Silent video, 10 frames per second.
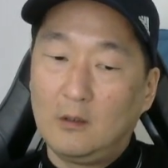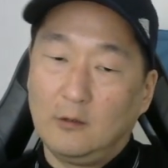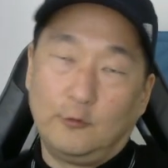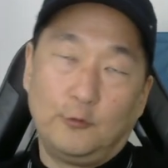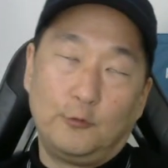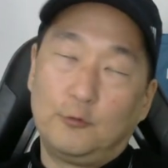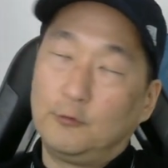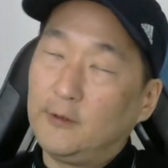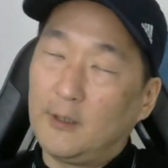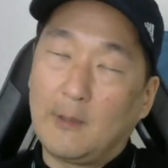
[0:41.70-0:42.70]
due to
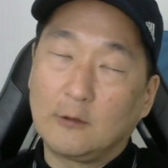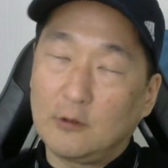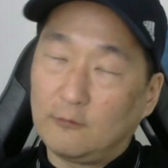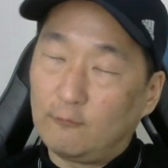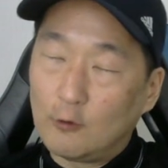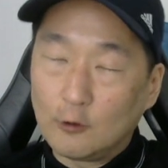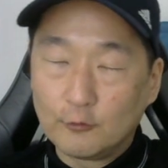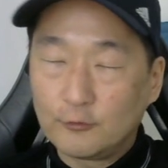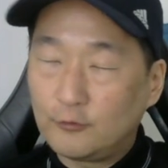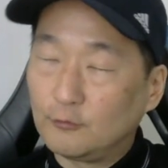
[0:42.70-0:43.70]
the amount of
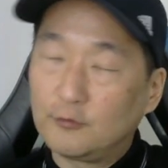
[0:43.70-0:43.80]
rows.